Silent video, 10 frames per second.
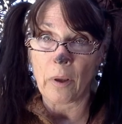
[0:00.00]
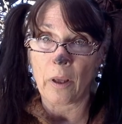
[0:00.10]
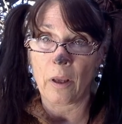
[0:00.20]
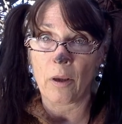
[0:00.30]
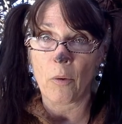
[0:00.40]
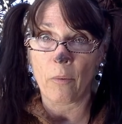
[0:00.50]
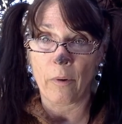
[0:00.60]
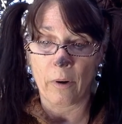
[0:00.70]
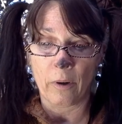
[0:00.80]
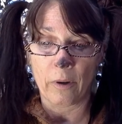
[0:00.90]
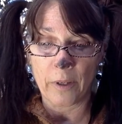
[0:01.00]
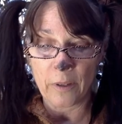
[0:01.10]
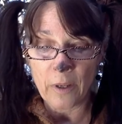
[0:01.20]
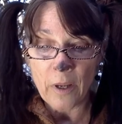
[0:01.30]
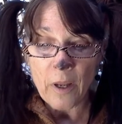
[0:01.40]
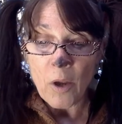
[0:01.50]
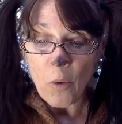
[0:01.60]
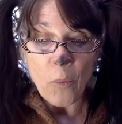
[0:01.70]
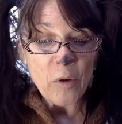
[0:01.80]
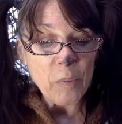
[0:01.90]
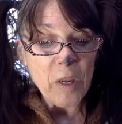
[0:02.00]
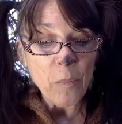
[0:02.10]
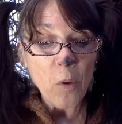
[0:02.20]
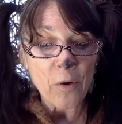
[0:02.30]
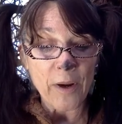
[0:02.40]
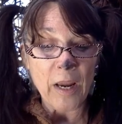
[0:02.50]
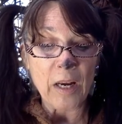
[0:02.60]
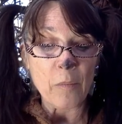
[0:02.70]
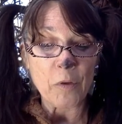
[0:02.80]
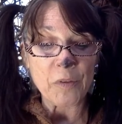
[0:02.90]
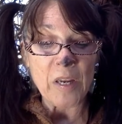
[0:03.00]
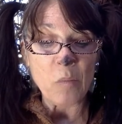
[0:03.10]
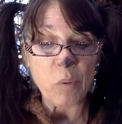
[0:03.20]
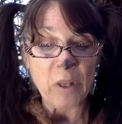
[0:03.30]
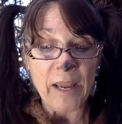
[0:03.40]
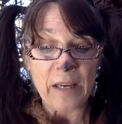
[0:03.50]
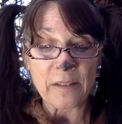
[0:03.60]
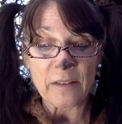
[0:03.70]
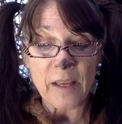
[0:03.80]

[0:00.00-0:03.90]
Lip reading: Big word. When people or animals eat plants,